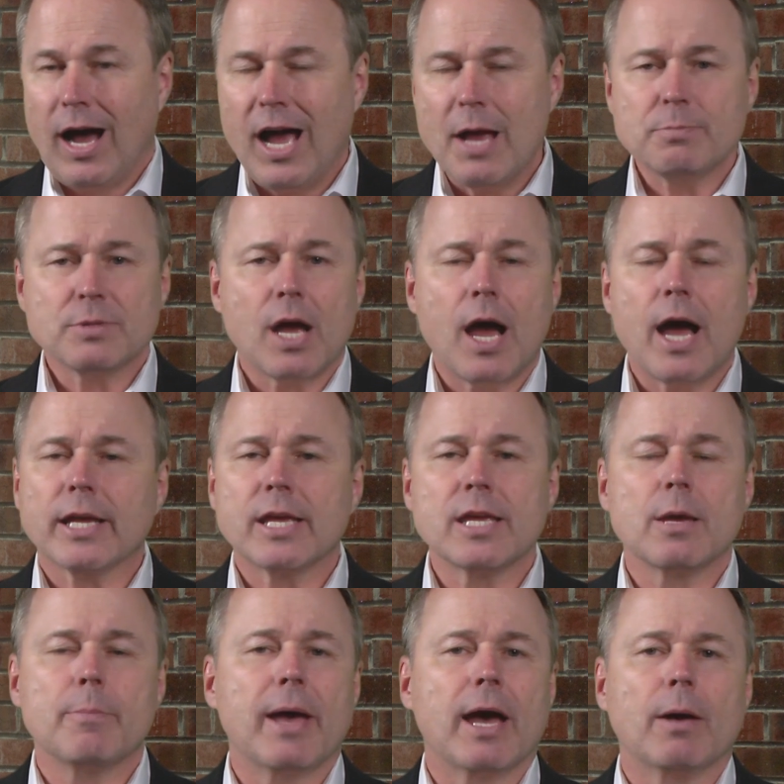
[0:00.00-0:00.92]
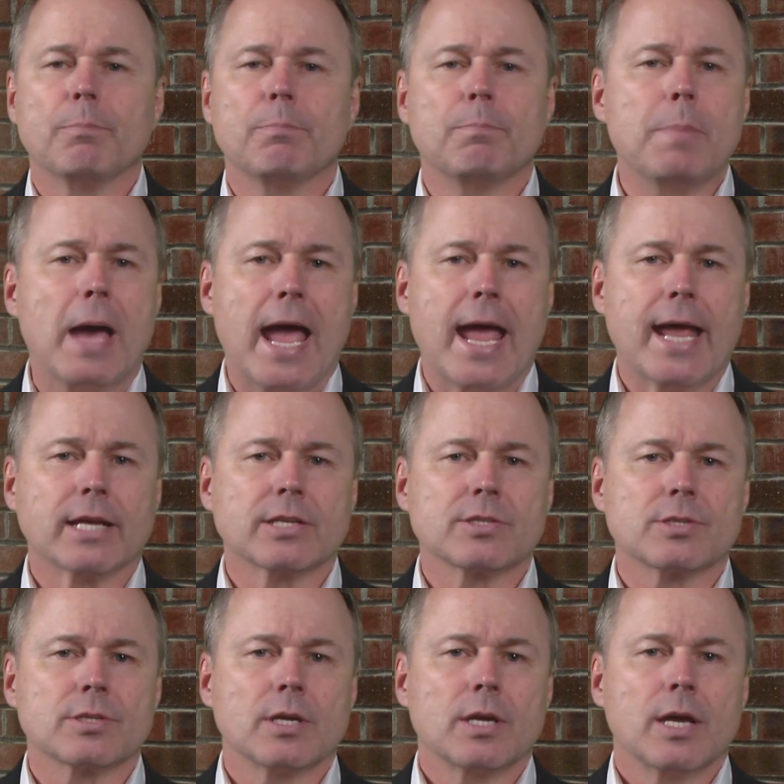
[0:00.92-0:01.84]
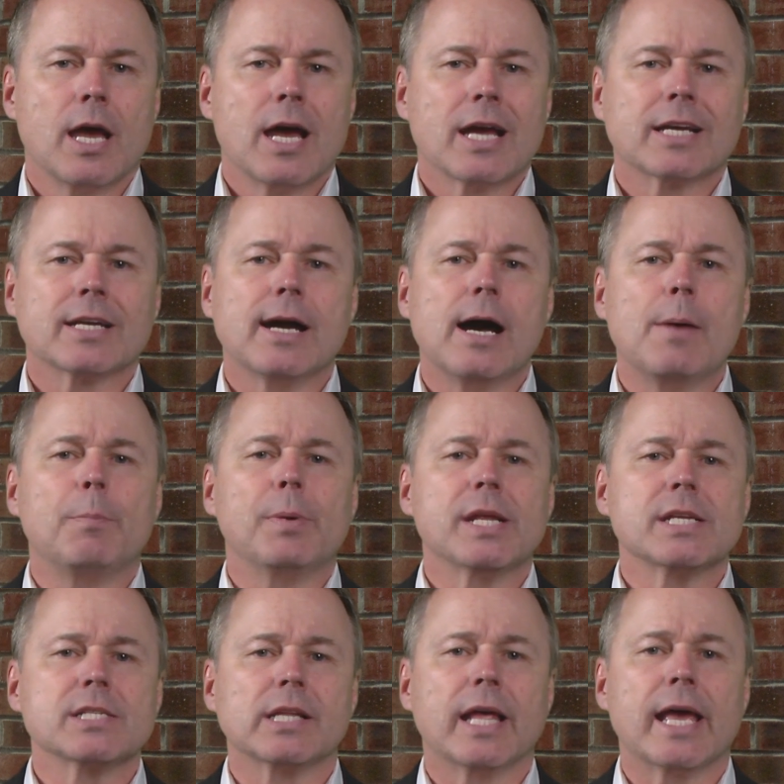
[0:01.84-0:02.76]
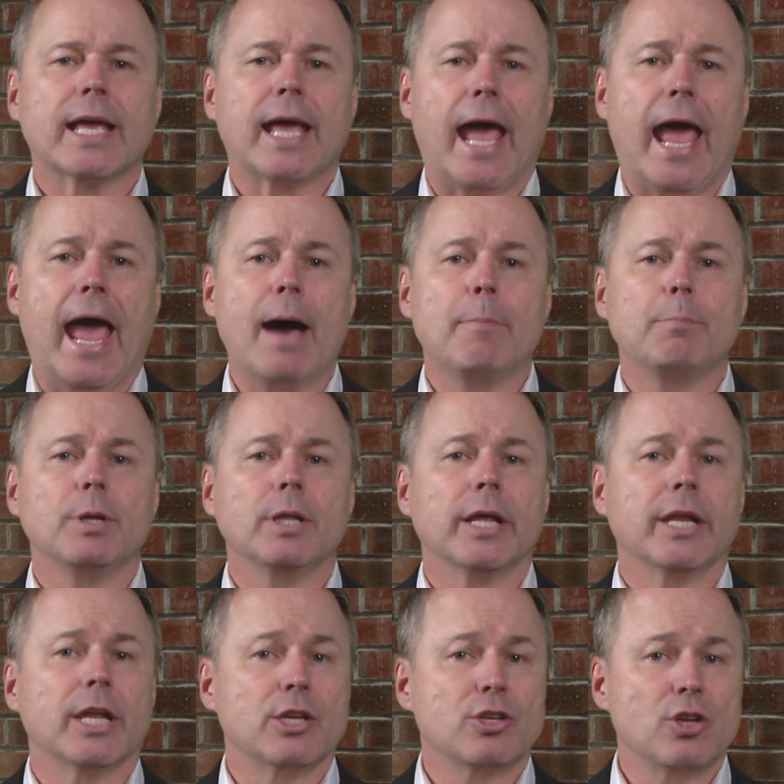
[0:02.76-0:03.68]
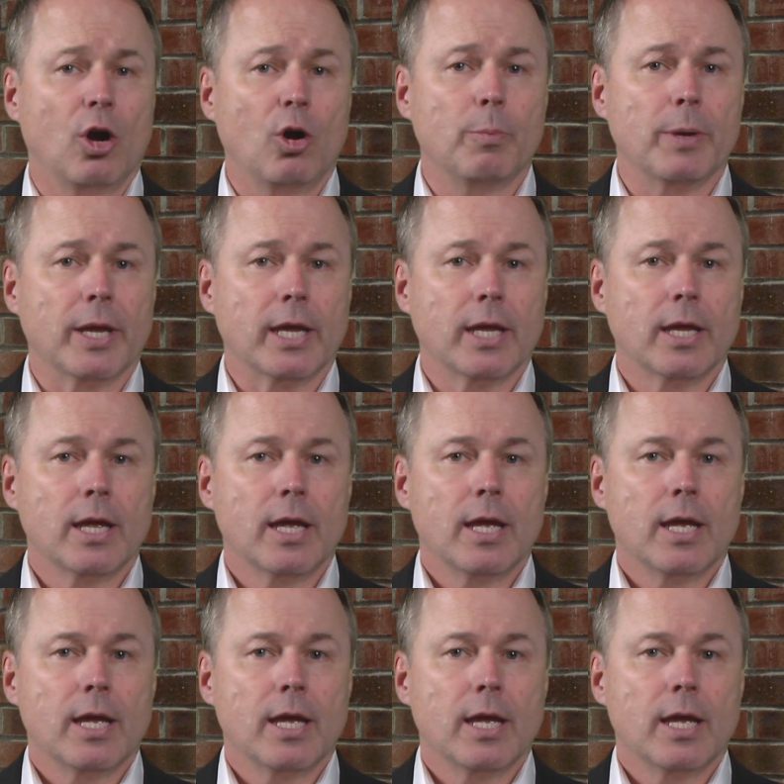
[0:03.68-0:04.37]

I'm talking about banks, companies like Apple and Adobe,